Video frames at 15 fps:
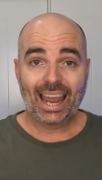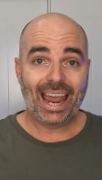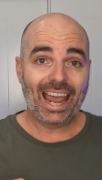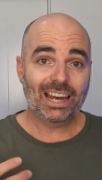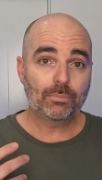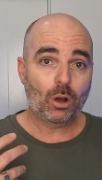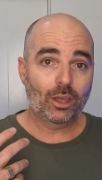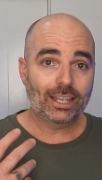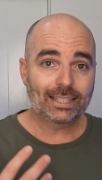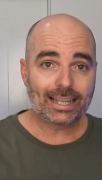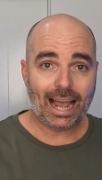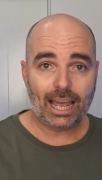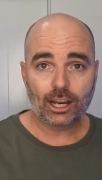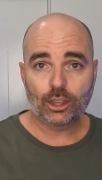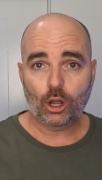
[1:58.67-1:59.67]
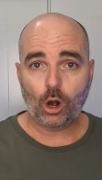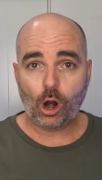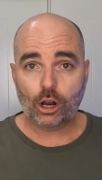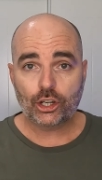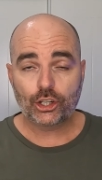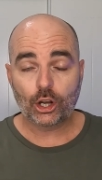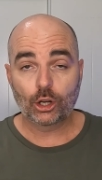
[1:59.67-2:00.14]
And by the data that
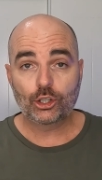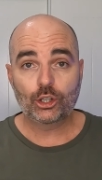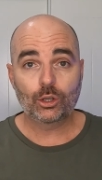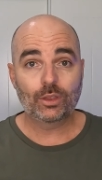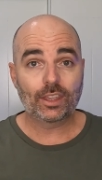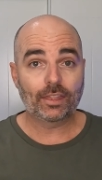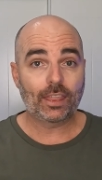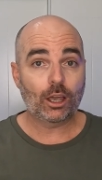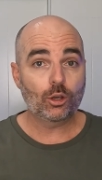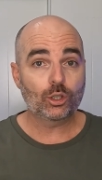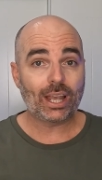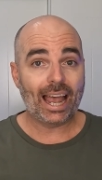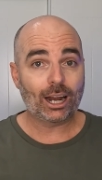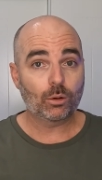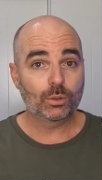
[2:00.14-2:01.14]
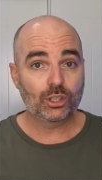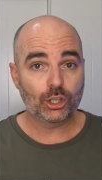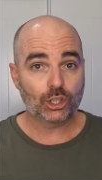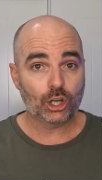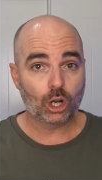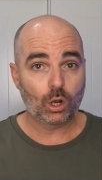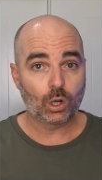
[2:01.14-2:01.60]
I showed you, that those
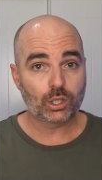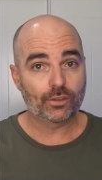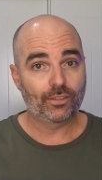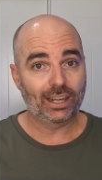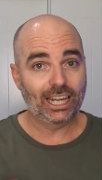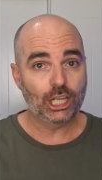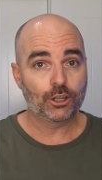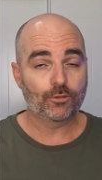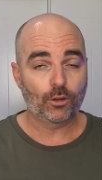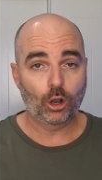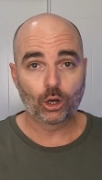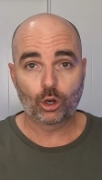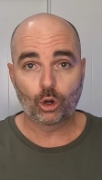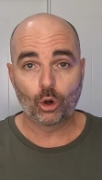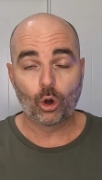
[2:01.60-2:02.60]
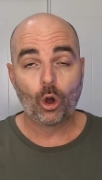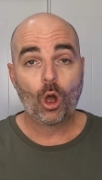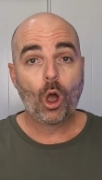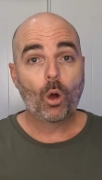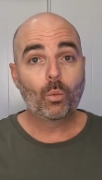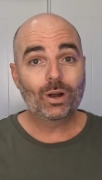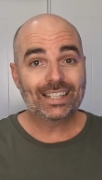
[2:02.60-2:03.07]
acquisition costs for each phone call
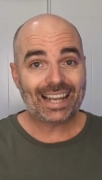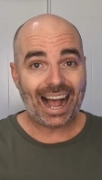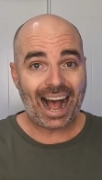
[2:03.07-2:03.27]
was